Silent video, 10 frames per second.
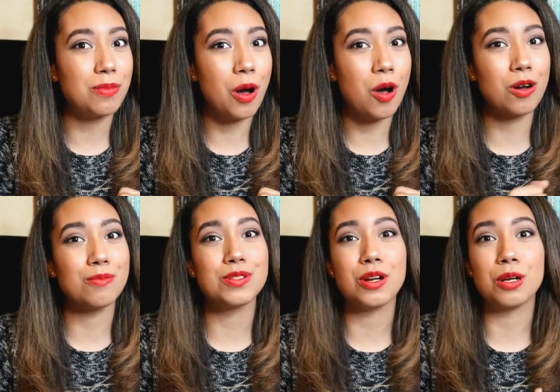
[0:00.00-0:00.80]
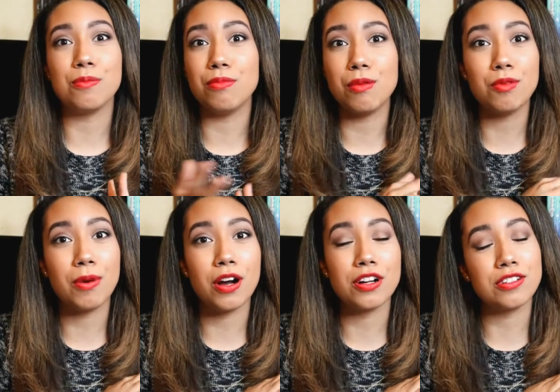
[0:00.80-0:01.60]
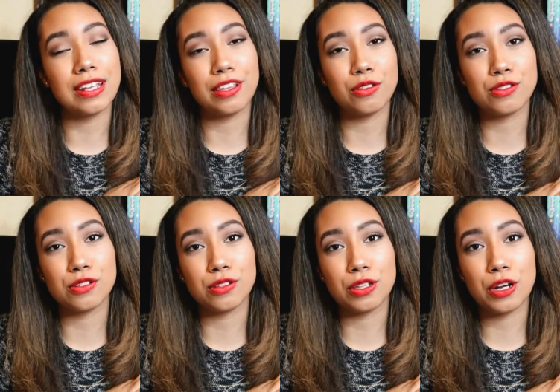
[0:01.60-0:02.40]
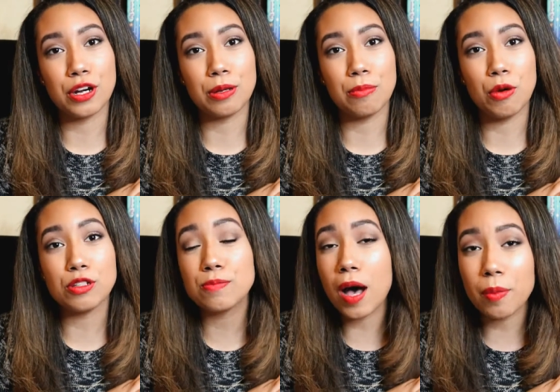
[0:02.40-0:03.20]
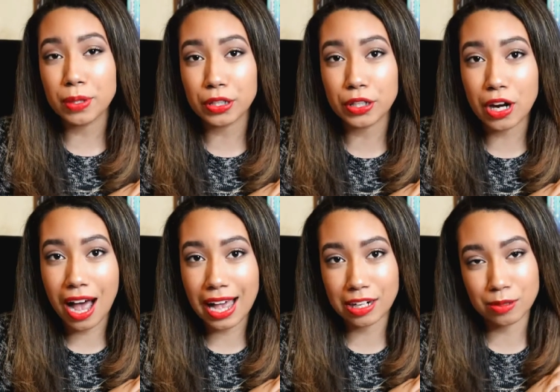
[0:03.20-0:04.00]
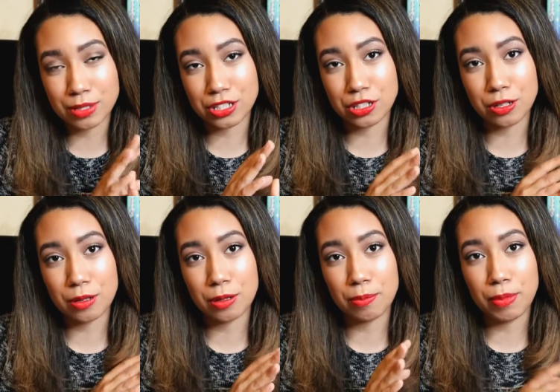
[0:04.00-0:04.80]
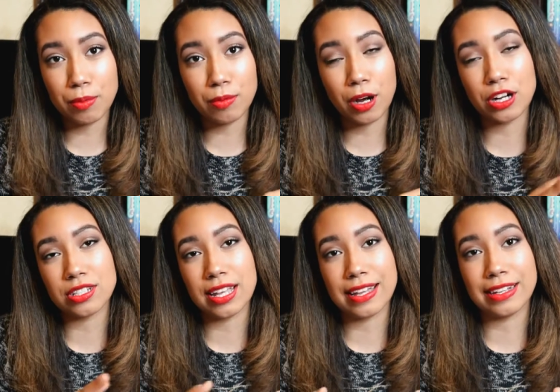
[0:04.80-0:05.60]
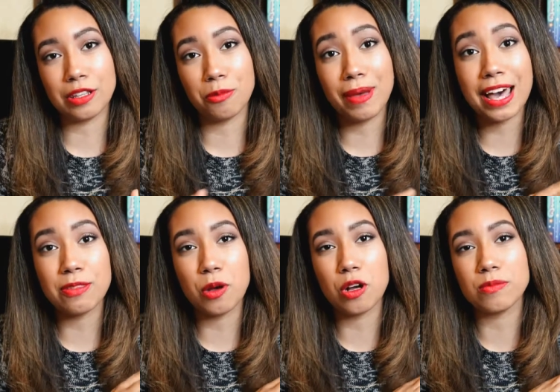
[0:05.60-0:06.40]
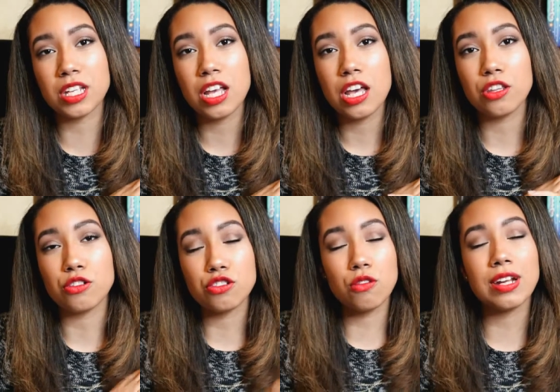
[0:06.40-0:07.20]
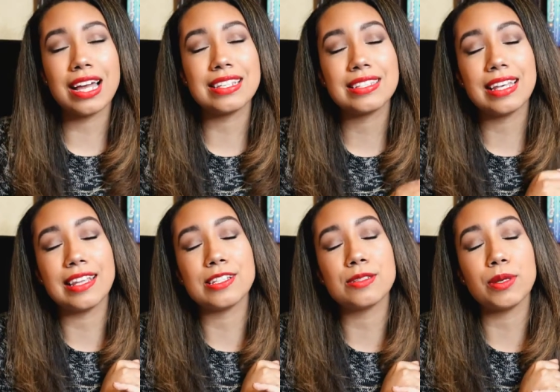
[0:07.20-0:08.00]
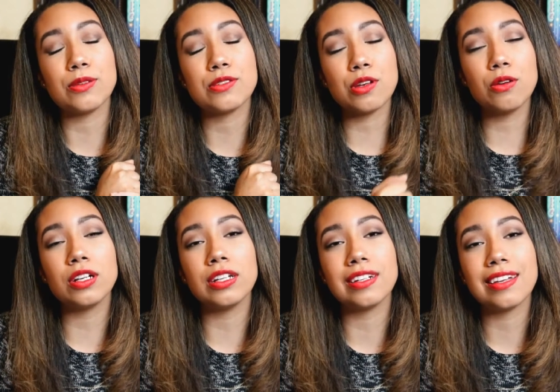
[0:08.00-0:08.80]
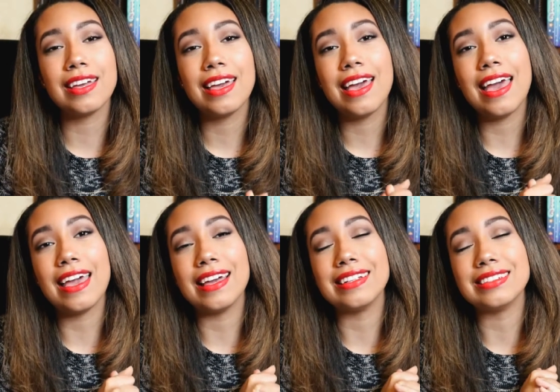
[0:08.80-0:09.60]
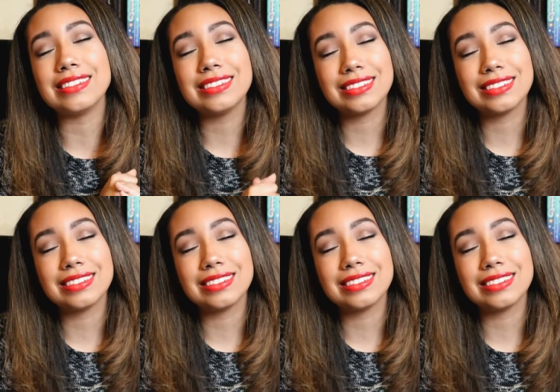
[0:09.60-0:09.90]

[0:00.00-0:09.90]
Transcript: bombs or bubble bars. I think those are their most popular items is their bubble bars and their bath bombs. They're so nice and they smell so good and